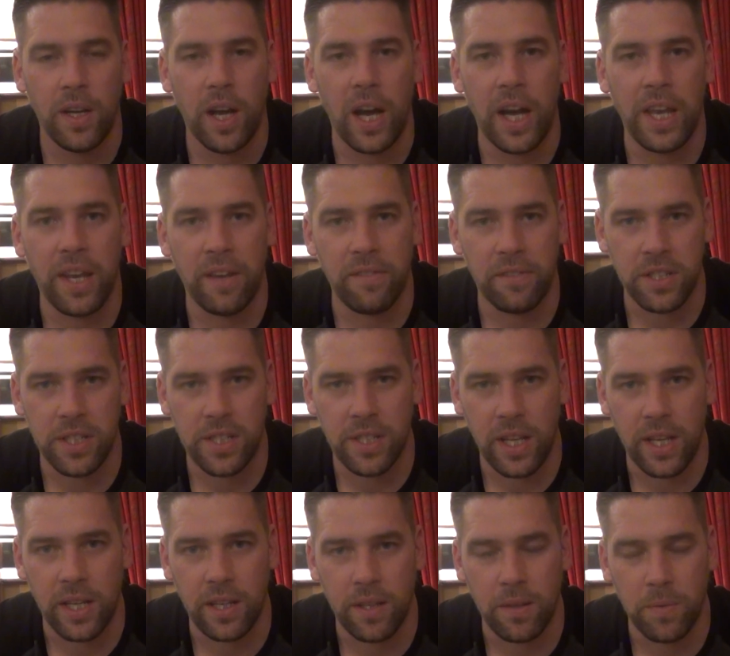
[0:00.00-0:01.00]
another
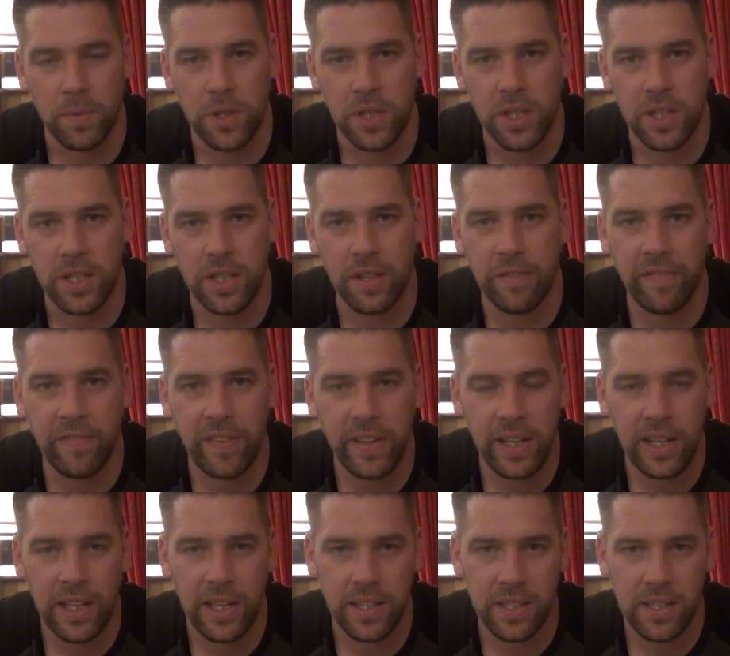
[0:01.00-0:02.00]
state, which is the
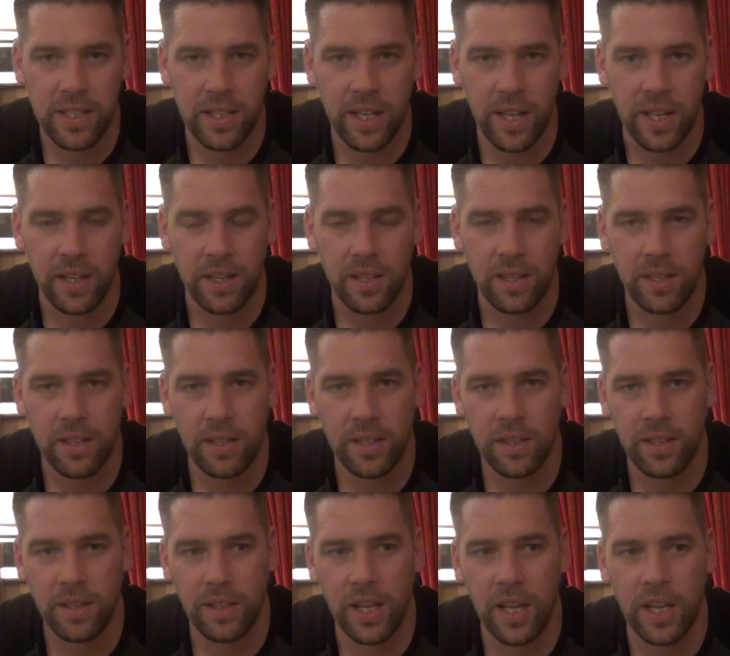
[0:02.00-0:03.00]
feeling state.
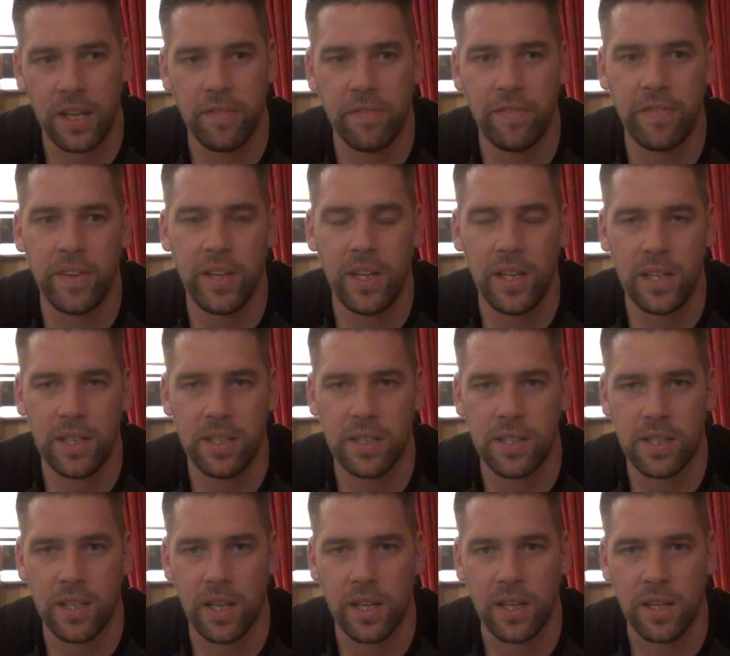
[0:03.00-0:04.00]
Now the feeling
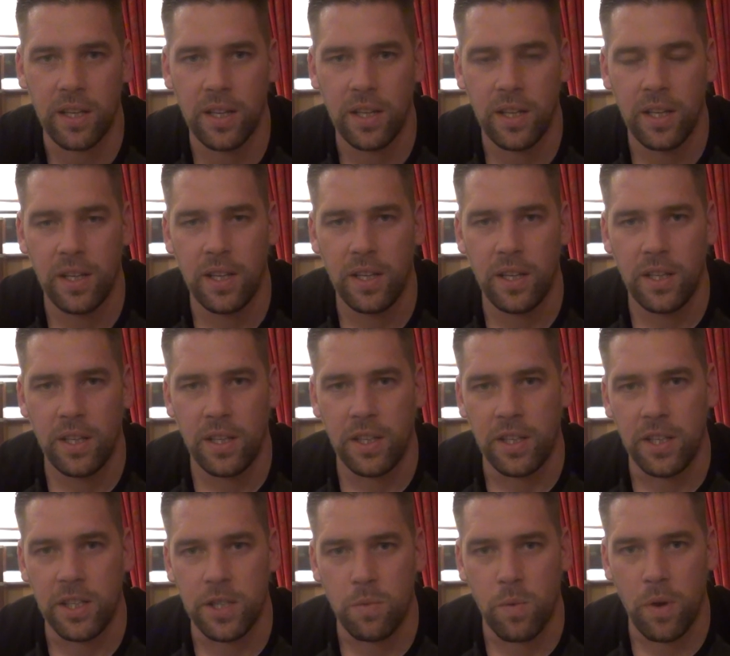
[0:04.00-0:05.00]
state
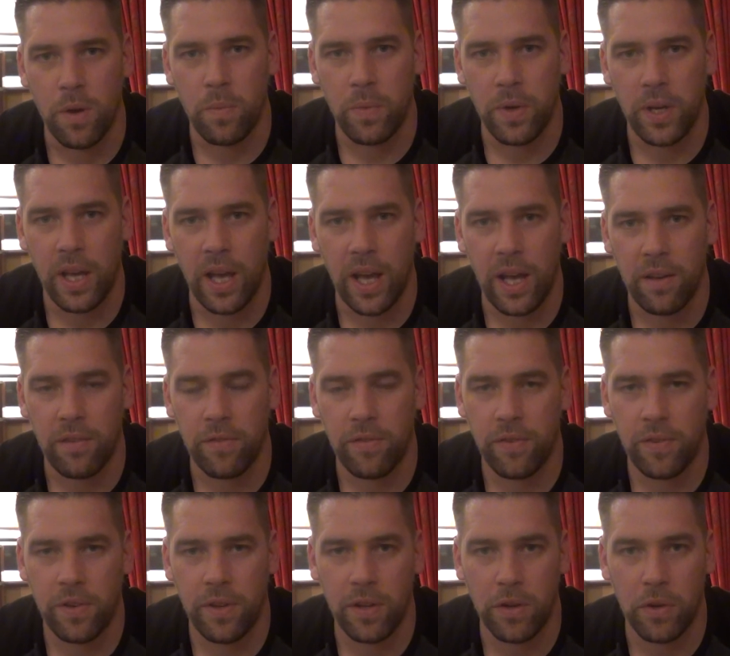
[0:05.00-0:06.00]
is when we
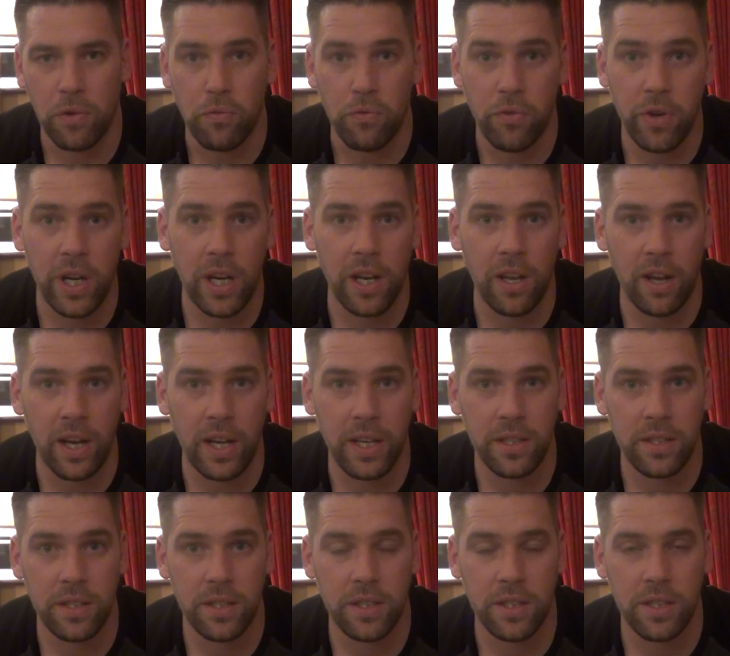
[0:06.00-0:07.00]
have
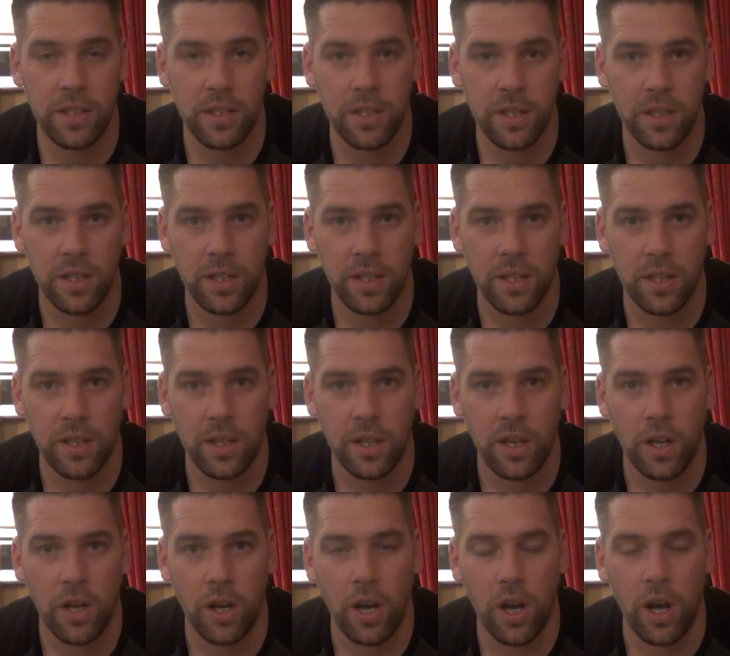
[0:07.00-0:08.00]
realized
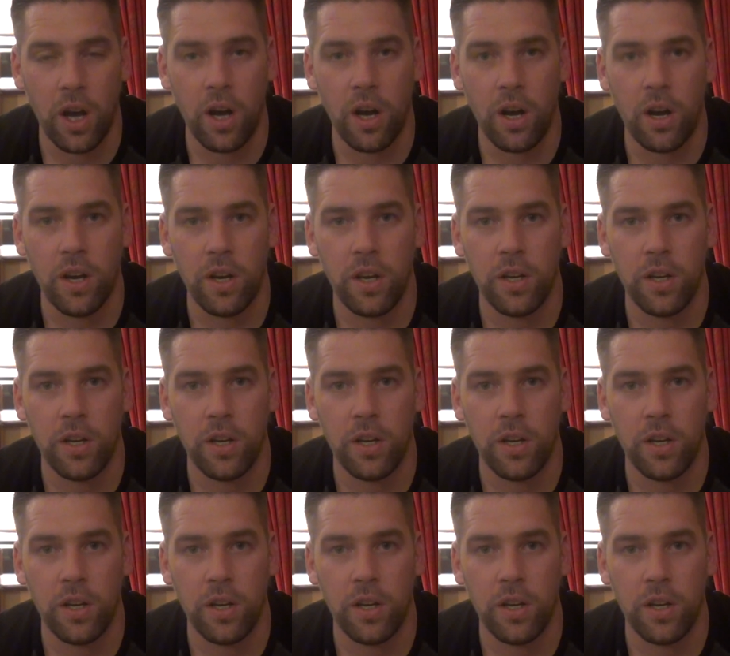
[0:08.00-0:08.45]
our